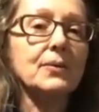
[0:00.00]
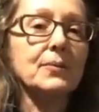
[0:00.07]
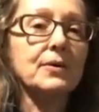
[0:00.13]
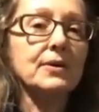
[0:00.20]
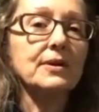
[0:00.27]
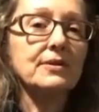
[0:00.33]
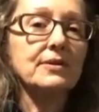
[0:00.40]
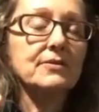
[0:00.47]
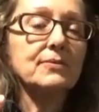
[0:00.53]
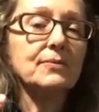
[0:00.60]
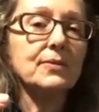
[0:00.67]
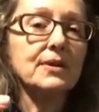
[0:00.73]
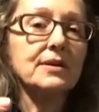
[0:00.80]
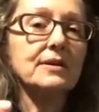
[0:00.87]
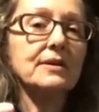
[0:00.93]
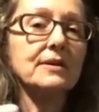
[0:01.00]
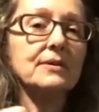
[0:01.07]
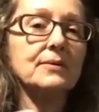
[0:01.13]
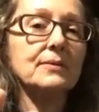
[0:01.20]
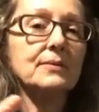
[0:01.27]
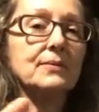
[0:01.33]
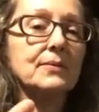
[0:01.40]

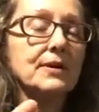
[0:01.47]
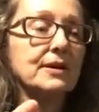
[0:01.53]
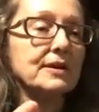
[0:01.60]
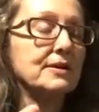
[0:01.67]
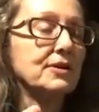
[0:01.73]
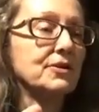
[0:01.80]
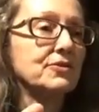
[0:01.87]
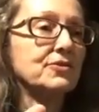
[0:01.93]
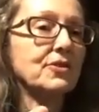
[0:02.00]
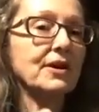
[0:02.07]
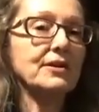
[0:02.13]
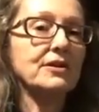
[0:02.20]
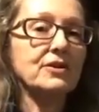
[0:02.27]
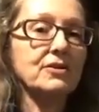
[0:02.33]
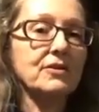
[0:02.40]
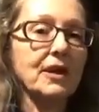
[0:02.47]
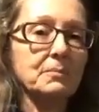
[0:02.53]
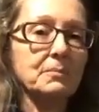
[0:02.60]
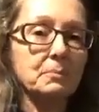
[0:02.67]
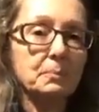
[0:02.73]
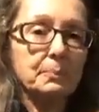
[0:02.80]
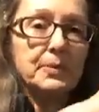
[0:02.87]
when you're trying to do
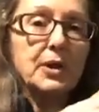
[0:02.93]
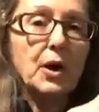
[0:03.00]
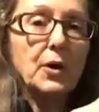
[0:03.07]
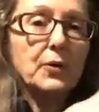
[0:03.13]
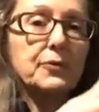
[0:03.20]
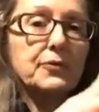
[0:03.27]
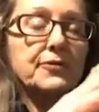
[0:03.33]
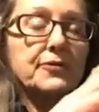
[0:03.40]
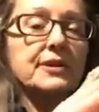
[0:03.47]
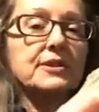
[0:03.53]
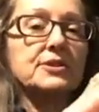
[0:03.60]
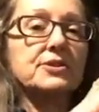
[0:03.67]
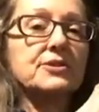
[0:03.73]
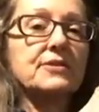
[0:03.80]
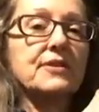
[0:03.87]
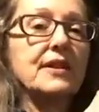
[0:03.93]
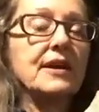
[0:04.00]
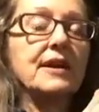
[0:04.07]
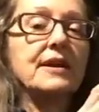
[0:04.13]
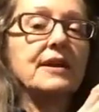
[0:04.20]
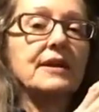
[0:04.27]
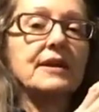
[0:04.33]
that blowfish
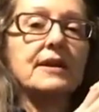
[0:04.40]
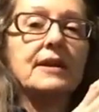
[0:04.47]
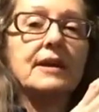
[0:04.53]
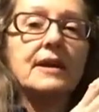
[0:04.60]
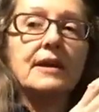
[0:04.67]
thing,